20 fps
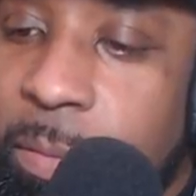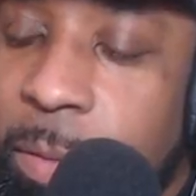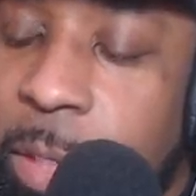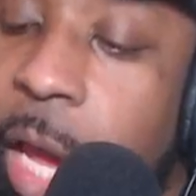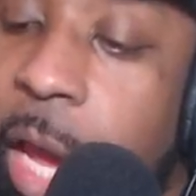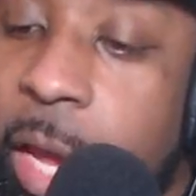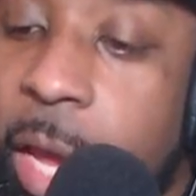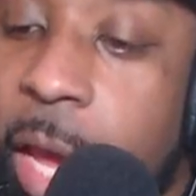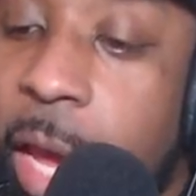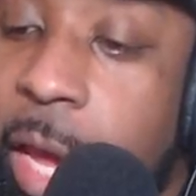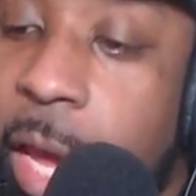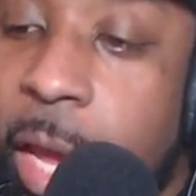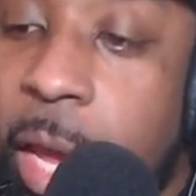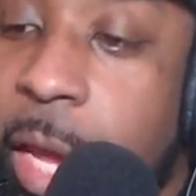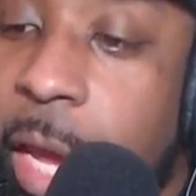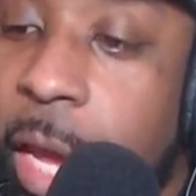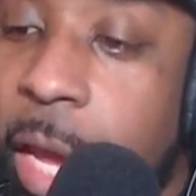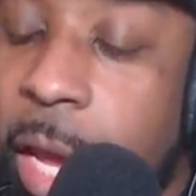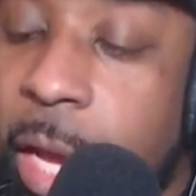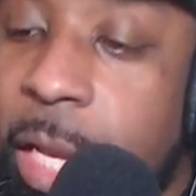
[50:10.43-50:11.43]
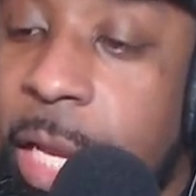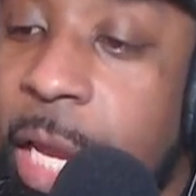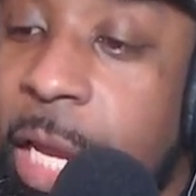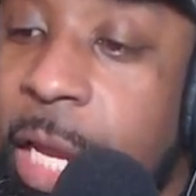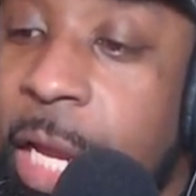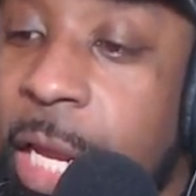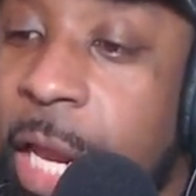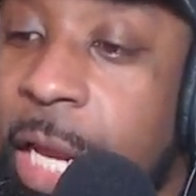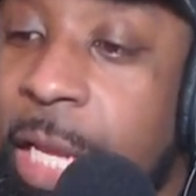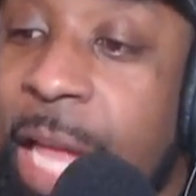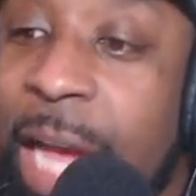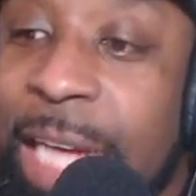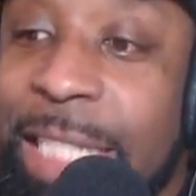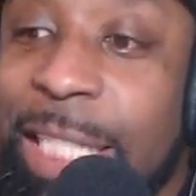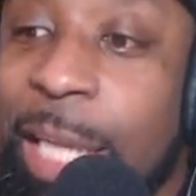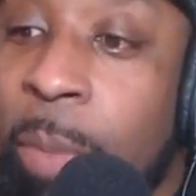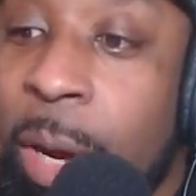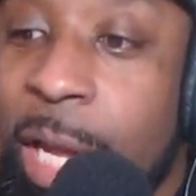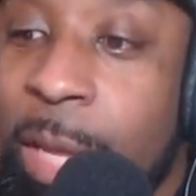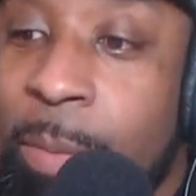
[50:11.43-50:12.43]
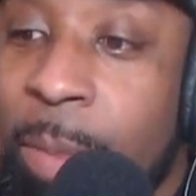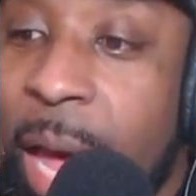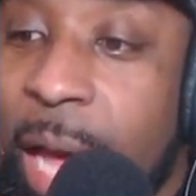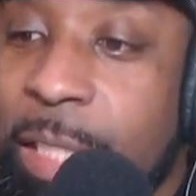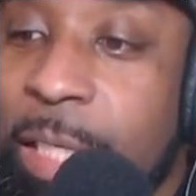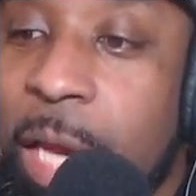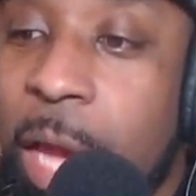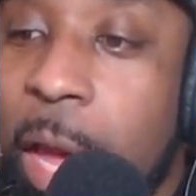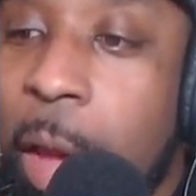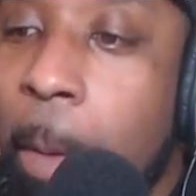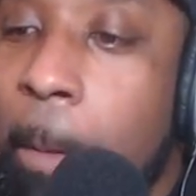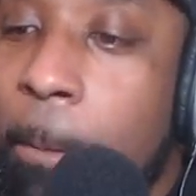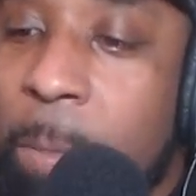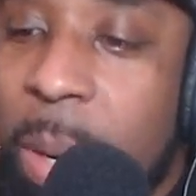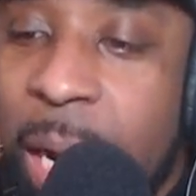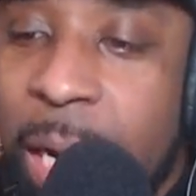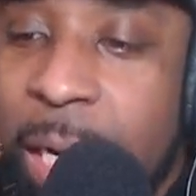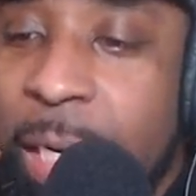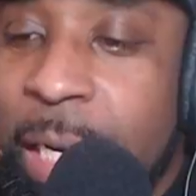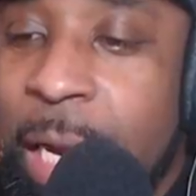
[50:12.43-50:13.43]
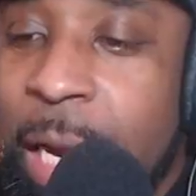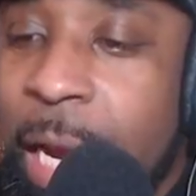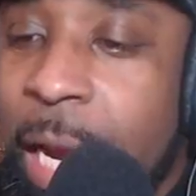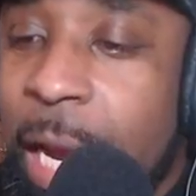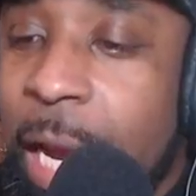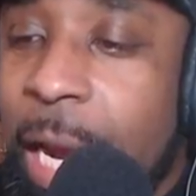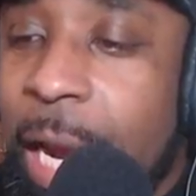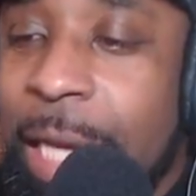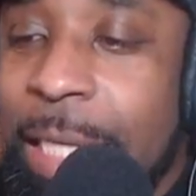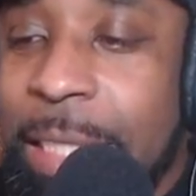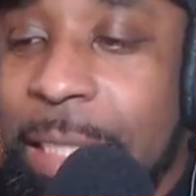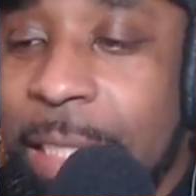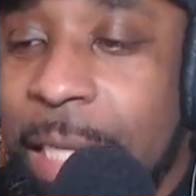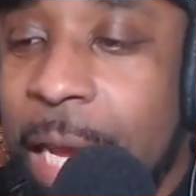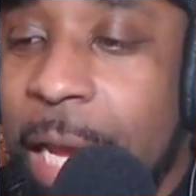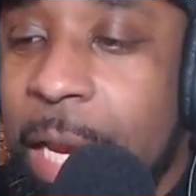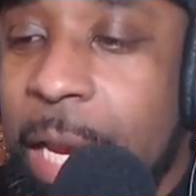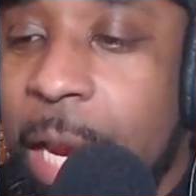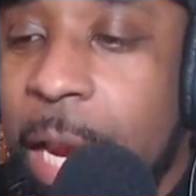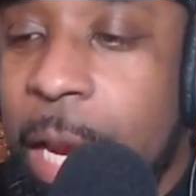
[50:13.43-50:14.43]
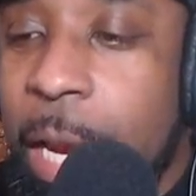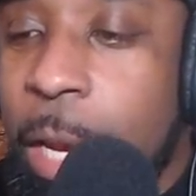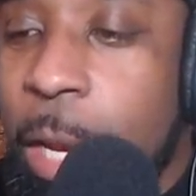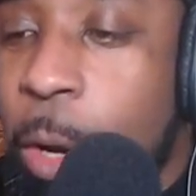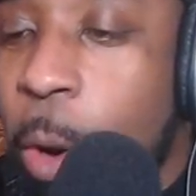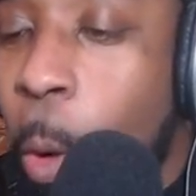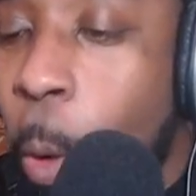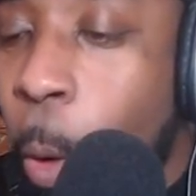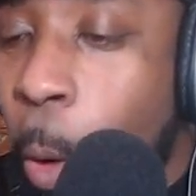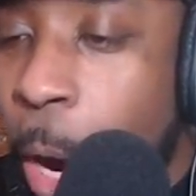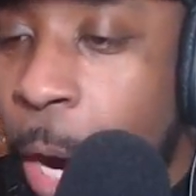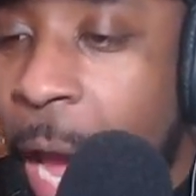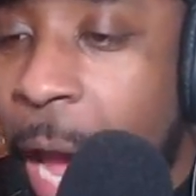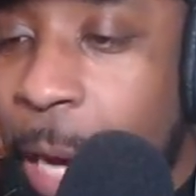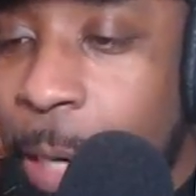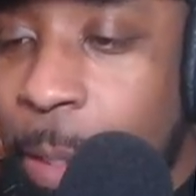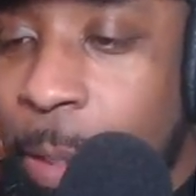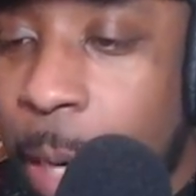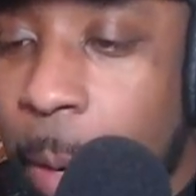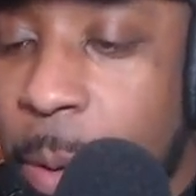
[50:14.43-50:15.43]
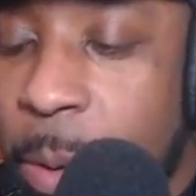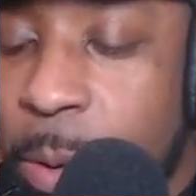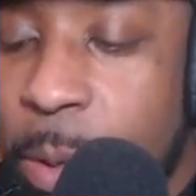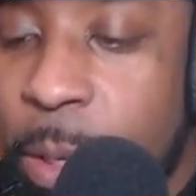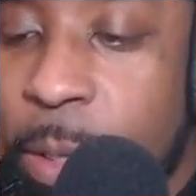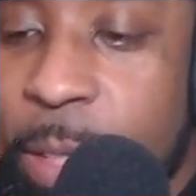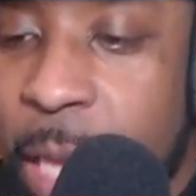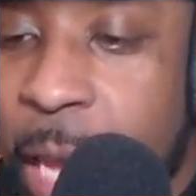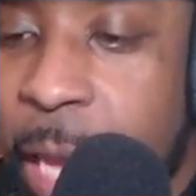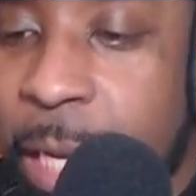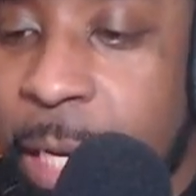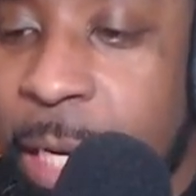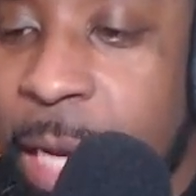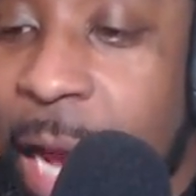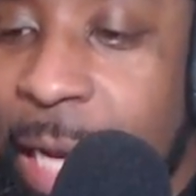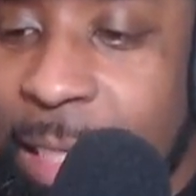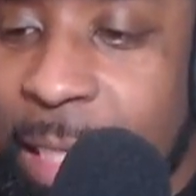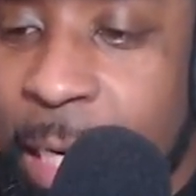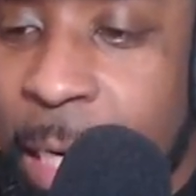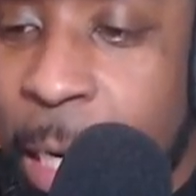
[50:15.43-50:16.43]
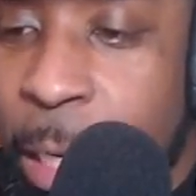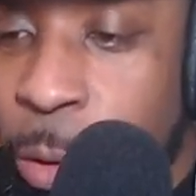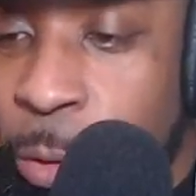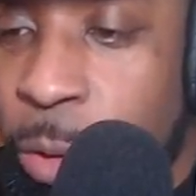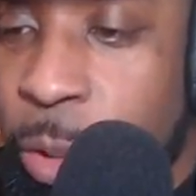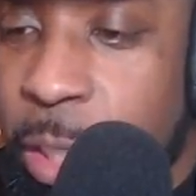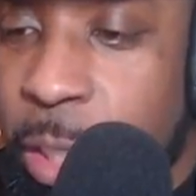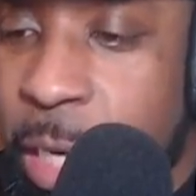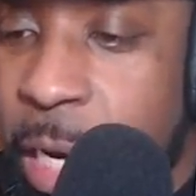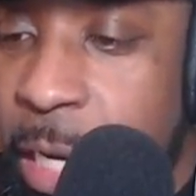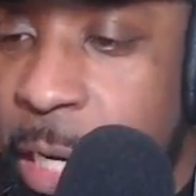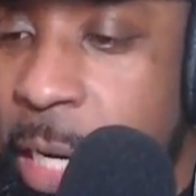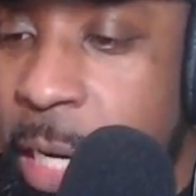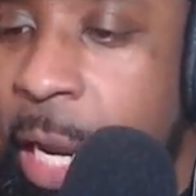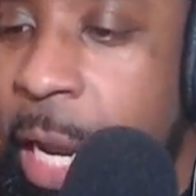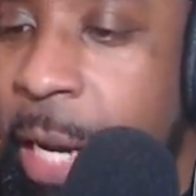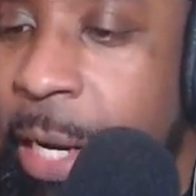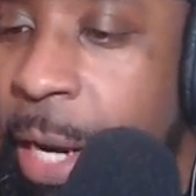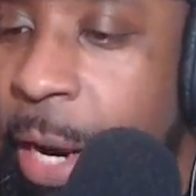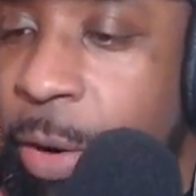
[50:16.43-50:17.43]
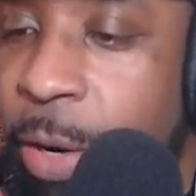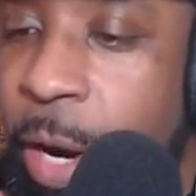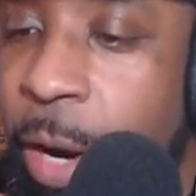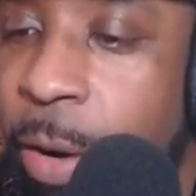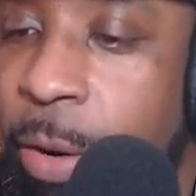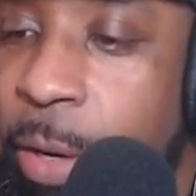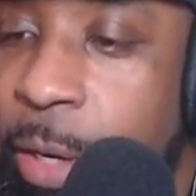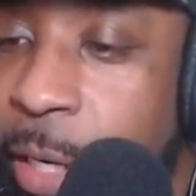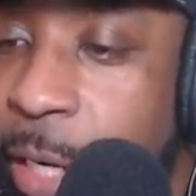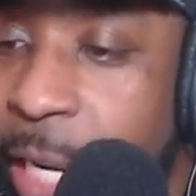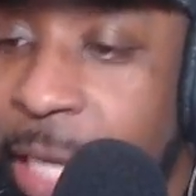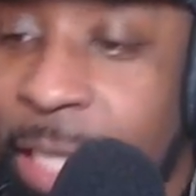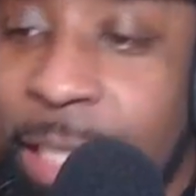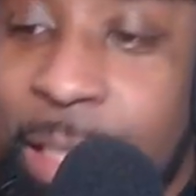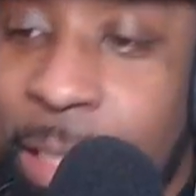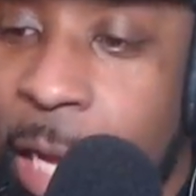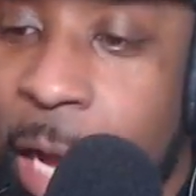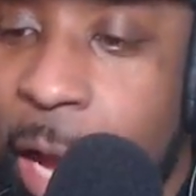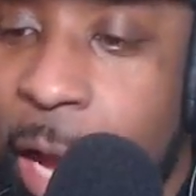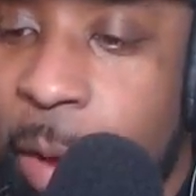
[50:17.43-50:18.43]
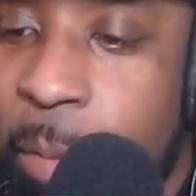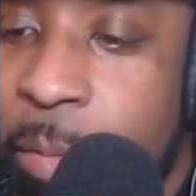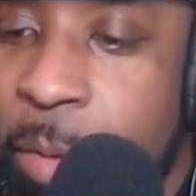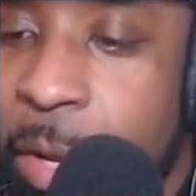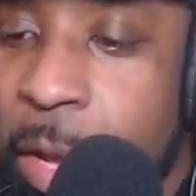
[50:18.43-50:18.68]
Yeah. That's the money match. But like I said, knowing how WWE think, not saying they're this dumb,